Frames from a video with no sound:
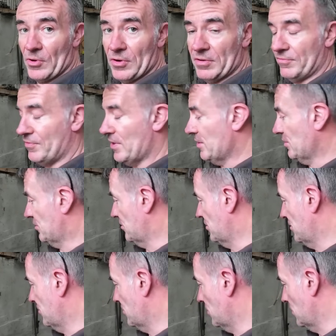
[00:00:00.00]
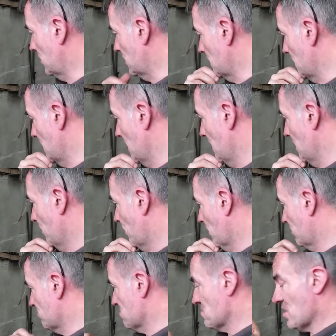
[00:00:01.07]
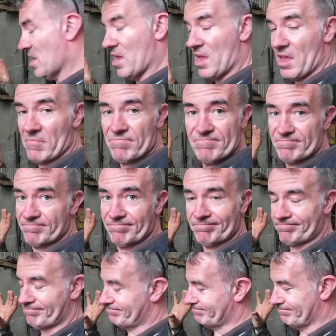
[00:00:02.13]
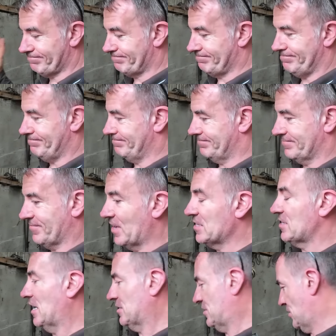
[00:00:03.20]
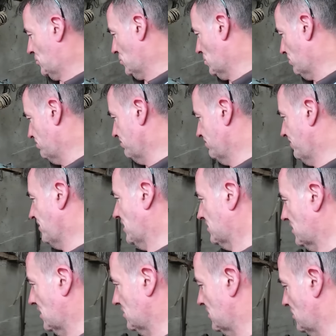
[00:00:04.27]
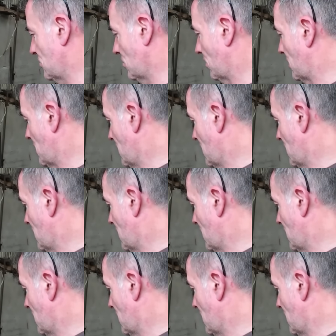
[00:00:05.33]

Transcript: on it, in fairness. So, but a fantastic job, fantastic job.